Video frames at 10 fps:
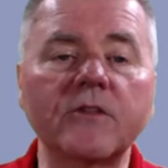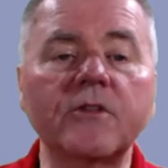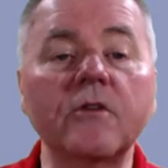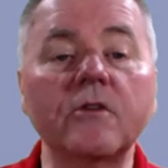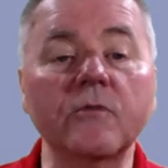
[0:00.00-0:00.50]
the
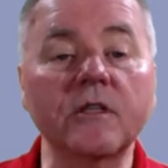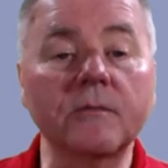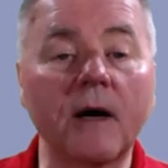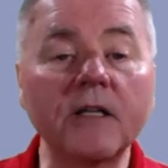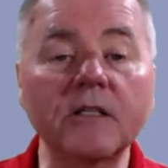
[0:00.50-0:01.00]
students
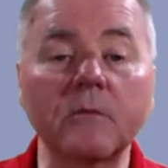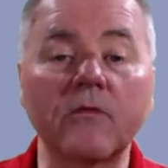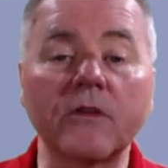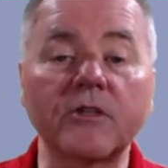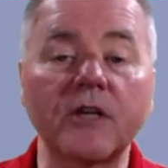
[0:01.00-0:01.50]
responsible
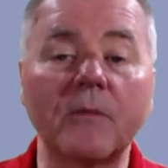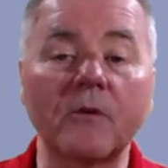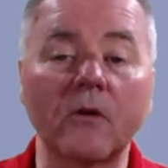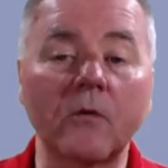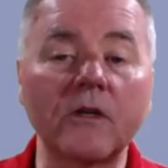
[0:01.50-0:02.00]
for the
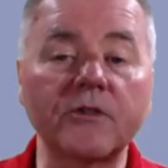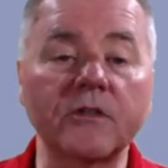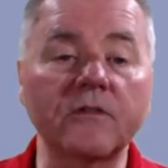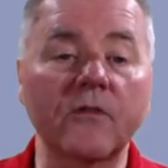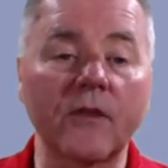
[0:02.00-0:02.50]
chapter
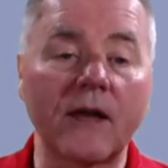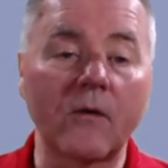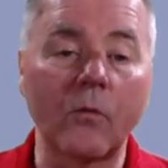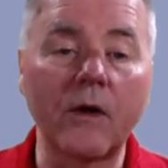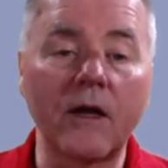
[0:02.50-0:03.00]
questions for
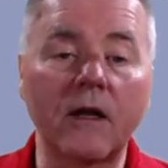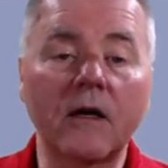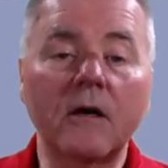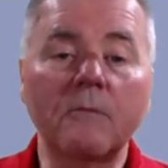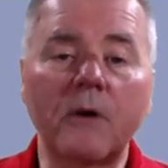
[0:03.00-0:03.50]
that week
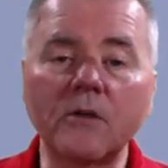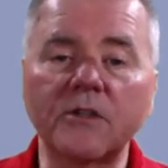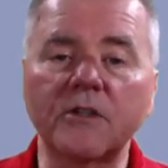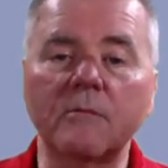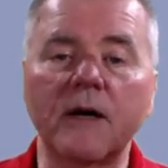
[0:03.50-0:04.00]

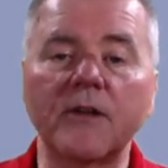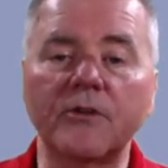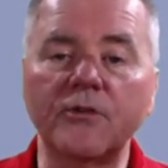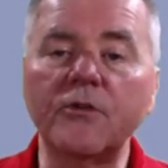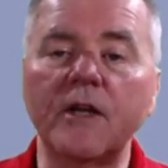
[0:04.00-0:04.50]
post them by the
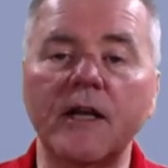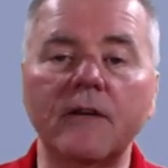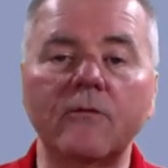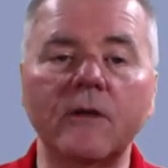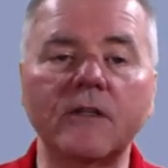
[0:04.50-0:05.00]
due day
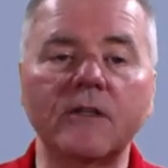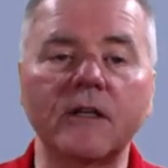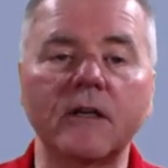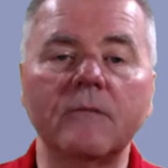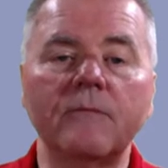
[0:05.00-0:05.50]
of
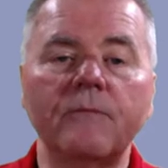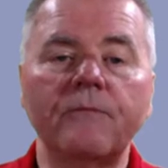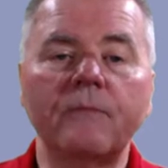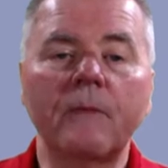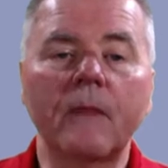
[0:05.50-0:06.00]
Wednesday.
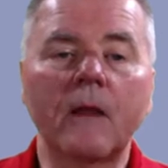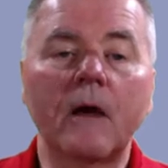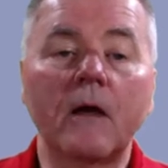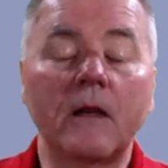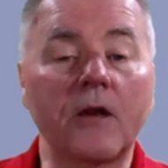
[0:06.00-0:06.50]

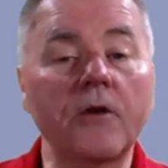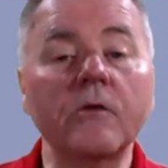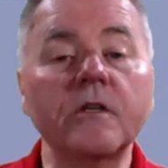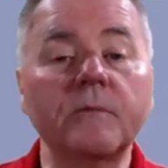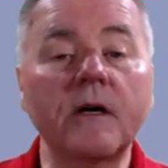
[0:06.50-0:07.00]
Now, your
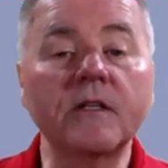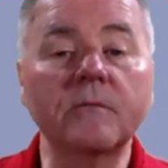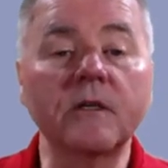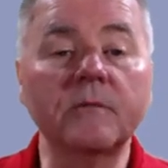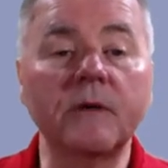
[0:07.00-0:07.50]

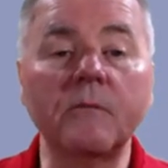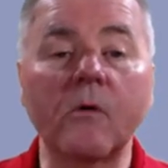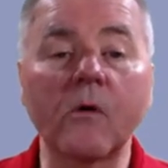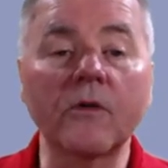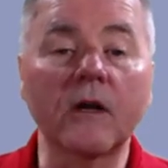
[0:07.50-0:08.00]
response must be
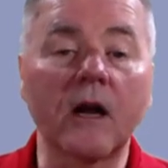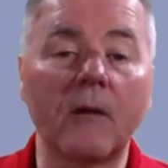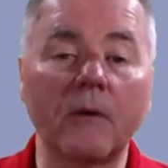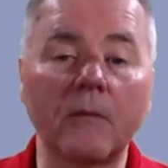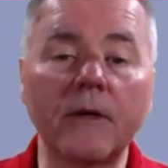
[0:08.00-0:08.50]
more than
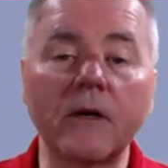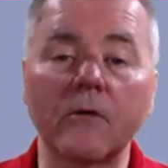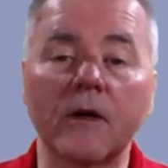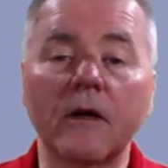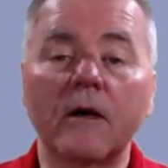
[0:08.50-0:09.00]

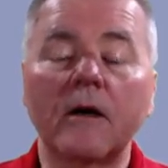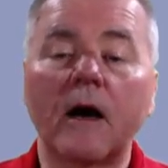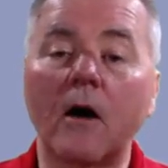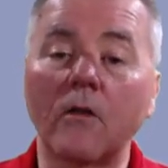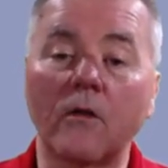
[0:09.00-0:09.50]
complimentary,
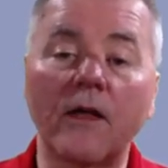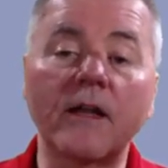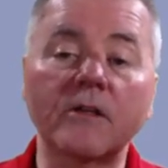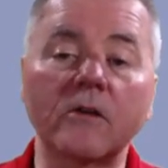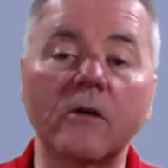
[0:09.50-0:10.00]
although
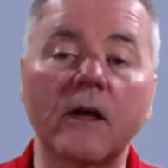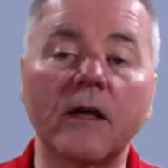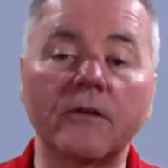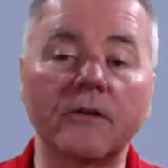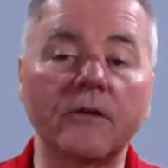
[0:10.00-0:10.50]
that is
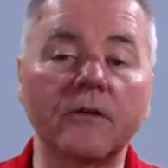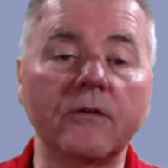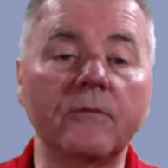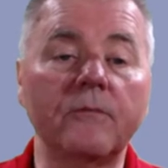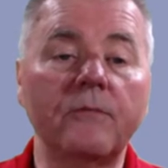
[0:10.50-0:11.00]
okay to do.